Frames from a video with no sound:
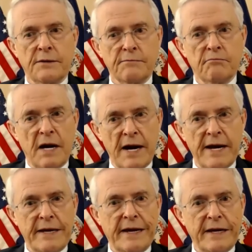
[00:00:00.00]
My
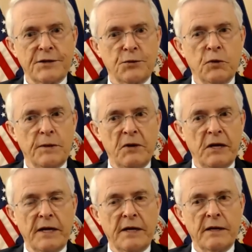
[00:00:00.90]
guess would
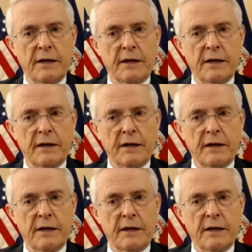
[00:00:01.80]
be,